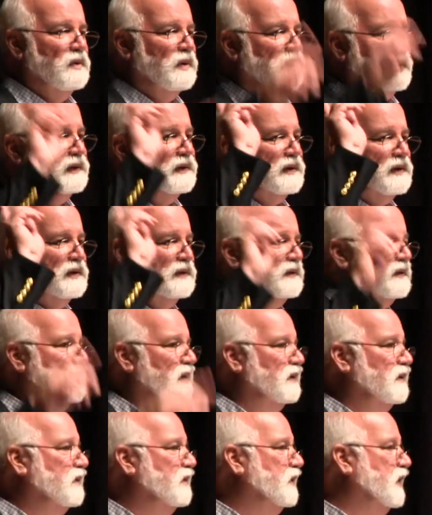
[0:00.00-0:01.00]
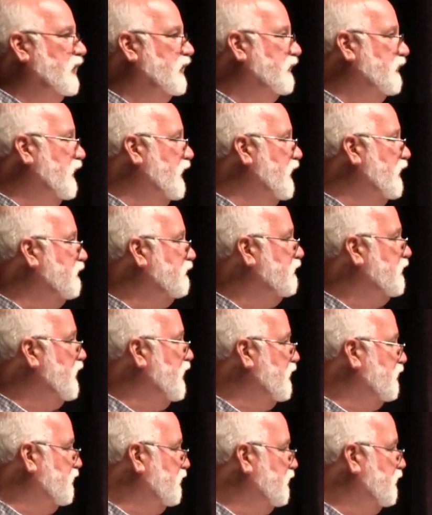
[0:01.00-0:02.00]
go like this and I'll go like that.
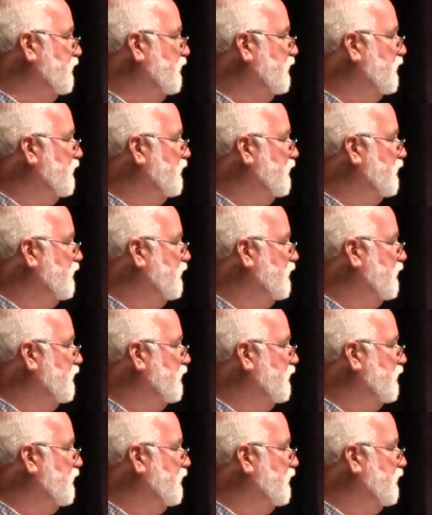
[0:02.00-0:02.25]
Yes.